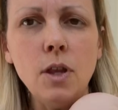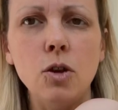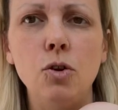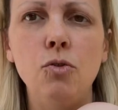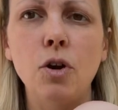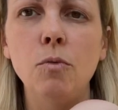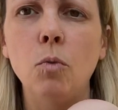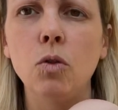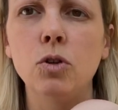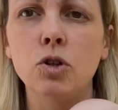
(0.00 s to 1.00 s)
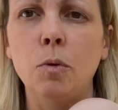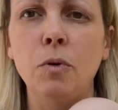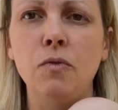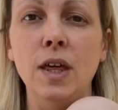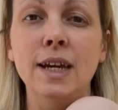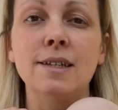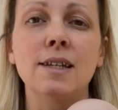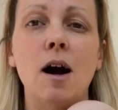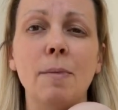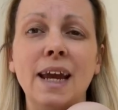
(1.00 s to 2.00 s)
You don't want the top of this
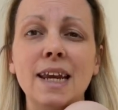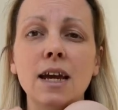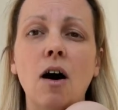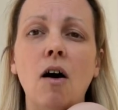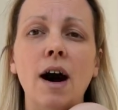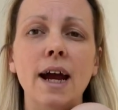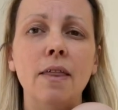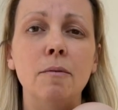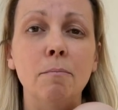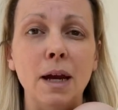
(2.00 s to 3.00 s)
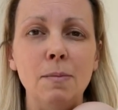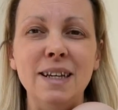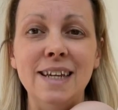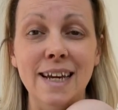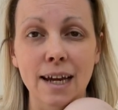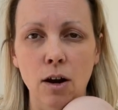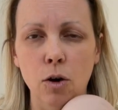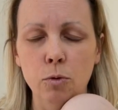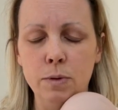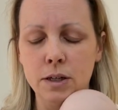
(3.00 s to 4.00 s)
coming any higher than baby's
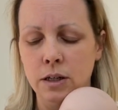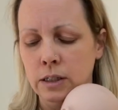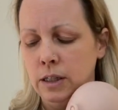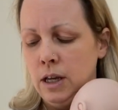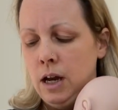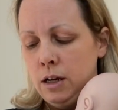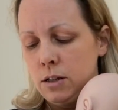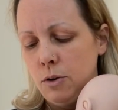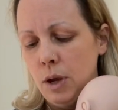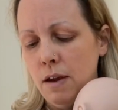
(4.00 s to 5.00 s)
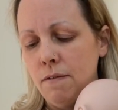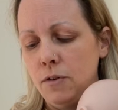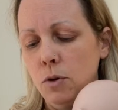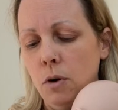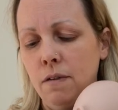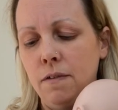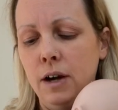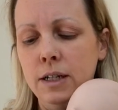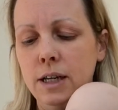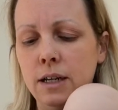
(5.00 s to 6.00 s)
earlobes. So if you are
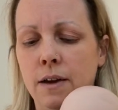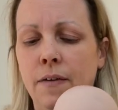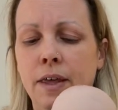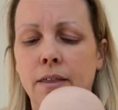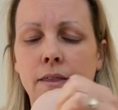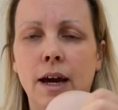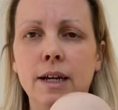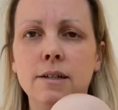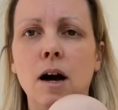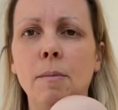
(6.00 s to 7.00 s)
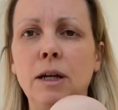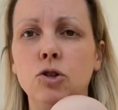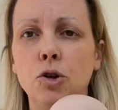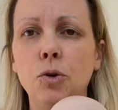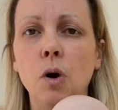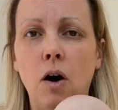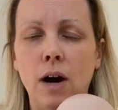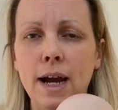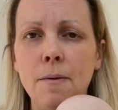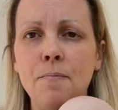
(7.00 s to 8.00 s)
finding that that is coming too
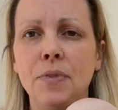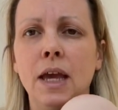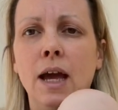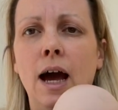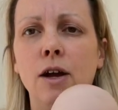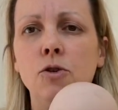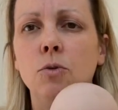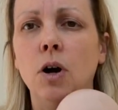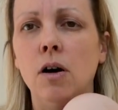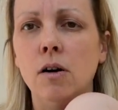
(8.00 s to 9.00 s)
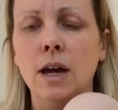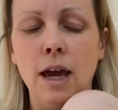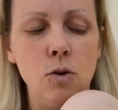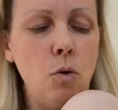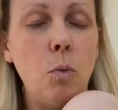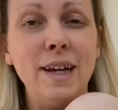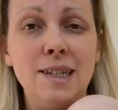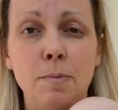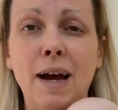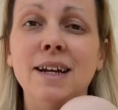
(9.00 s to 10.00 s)
high and you can't get your
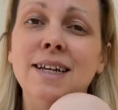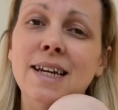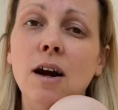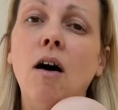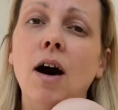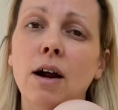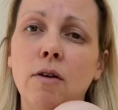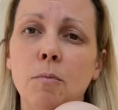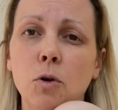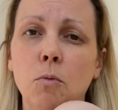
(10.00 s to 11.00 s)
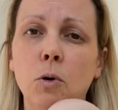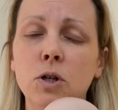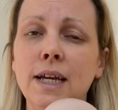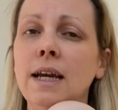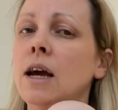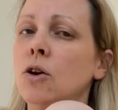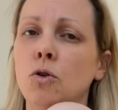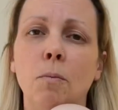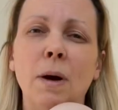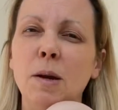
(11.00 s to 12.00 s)
waistband any higher up your body, your
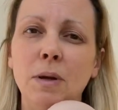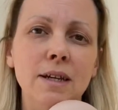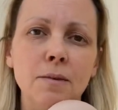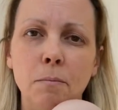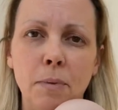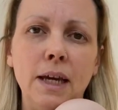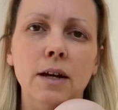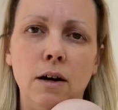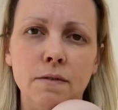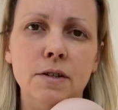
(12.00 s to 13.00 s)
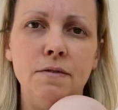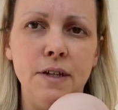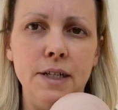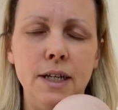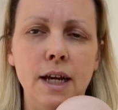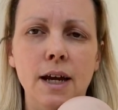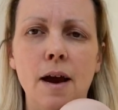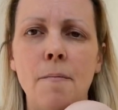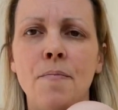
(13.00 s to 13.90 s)
baby isn't big enough to fit in it yet.